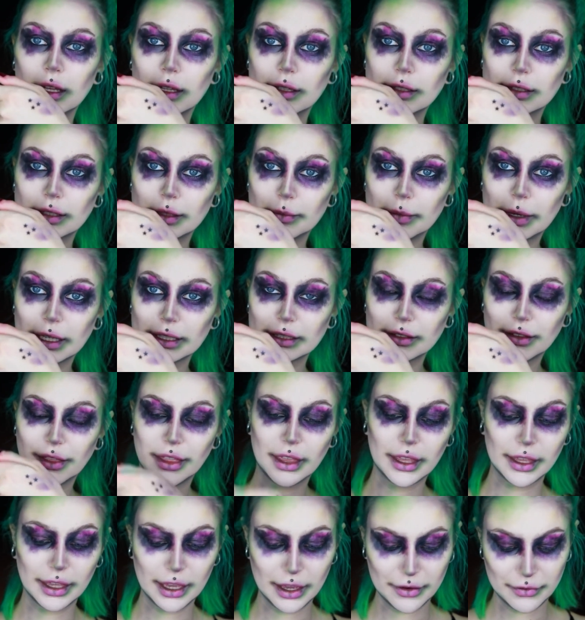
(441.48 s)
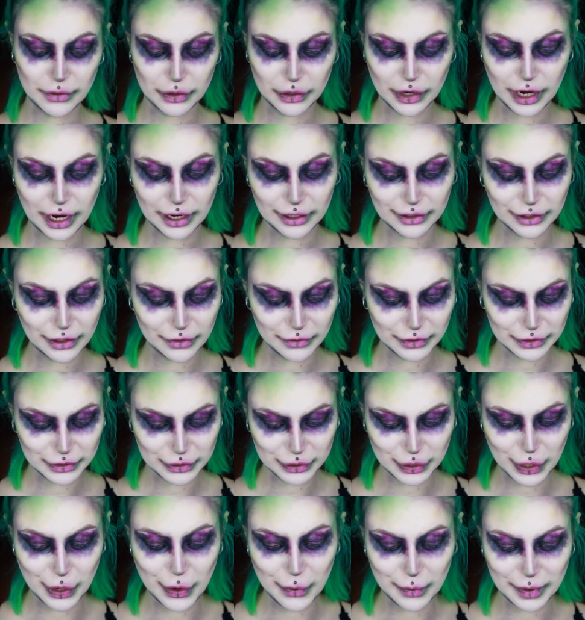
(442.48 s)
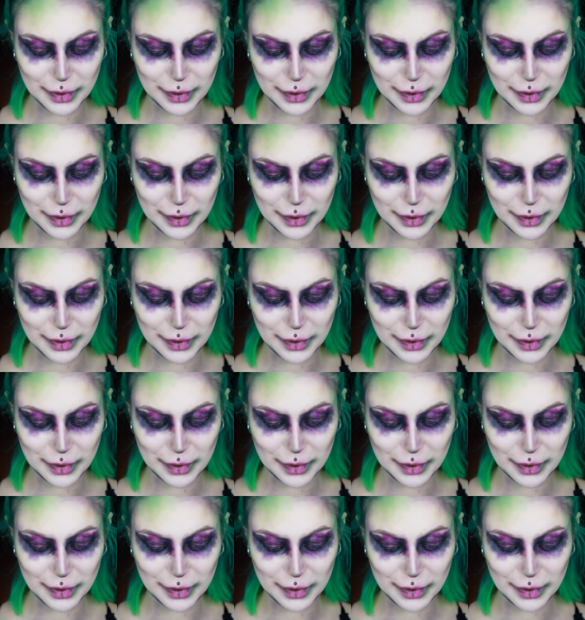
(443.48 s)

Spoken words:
It's the best thing ever. I love it so